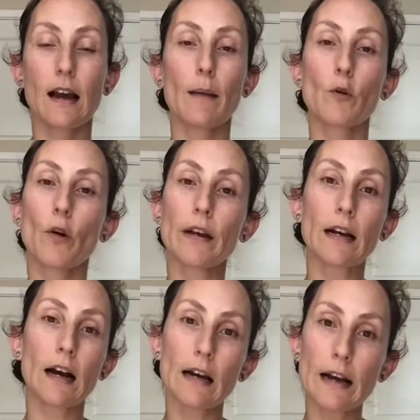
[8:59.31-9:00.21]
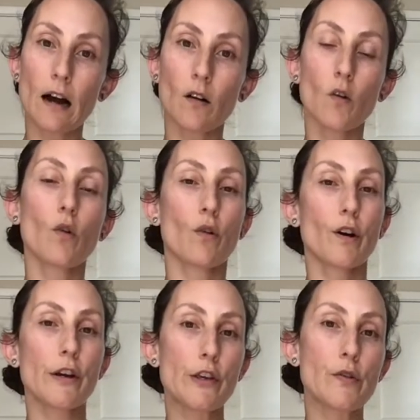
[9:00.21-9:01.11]
I'm going to cut out, or
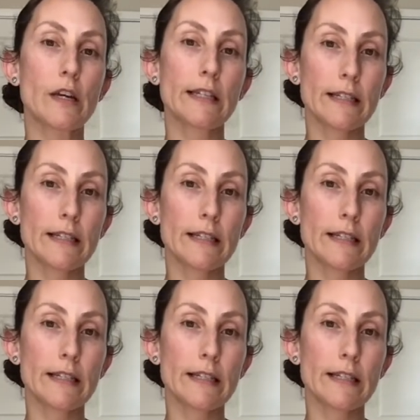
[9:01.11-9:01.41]
you can